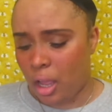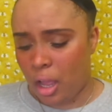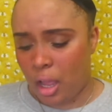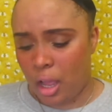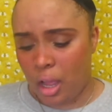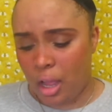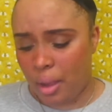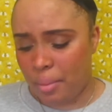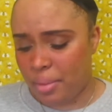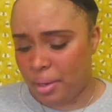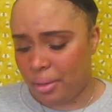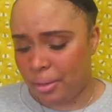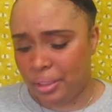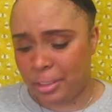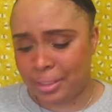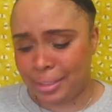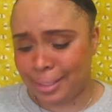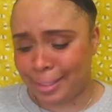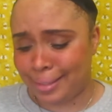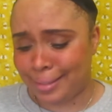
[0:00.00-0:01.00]
It only
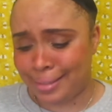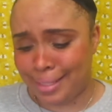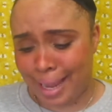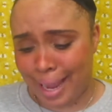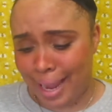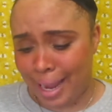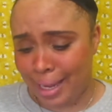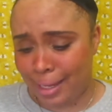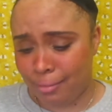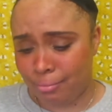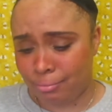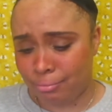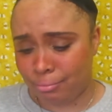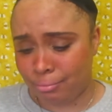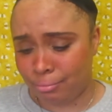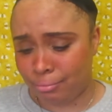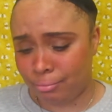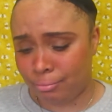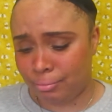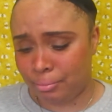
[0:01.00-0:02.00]
took like a day,
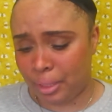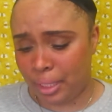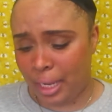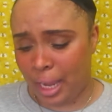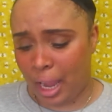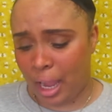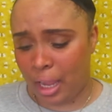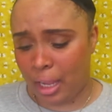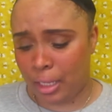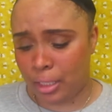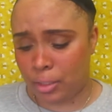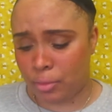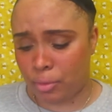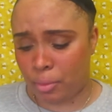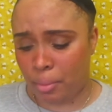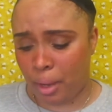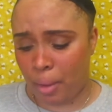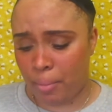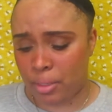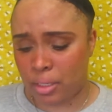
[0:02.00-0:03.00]
but yeah, it's
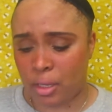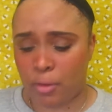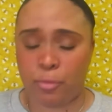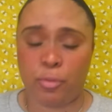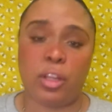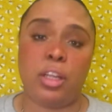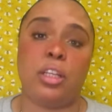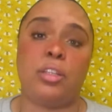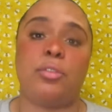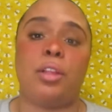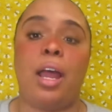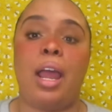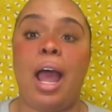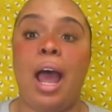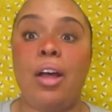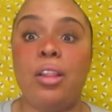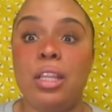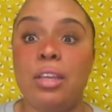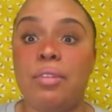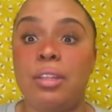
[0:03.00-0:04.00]
from Amazon Phoenix Fly.
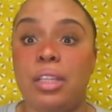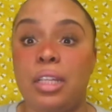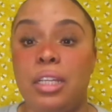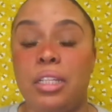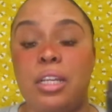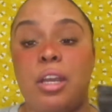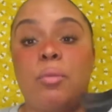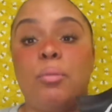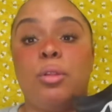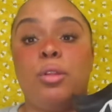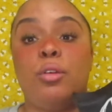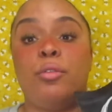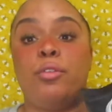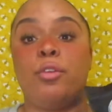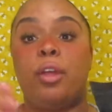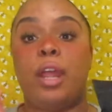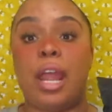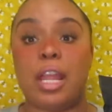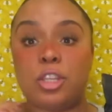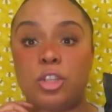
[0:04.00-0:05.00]
I'll leave it linked down below if
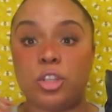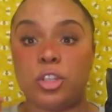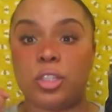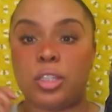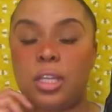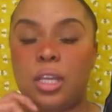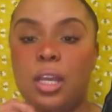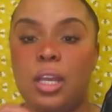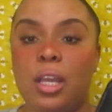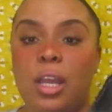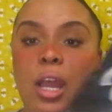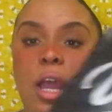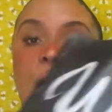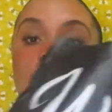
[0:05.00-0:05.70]
you're interested.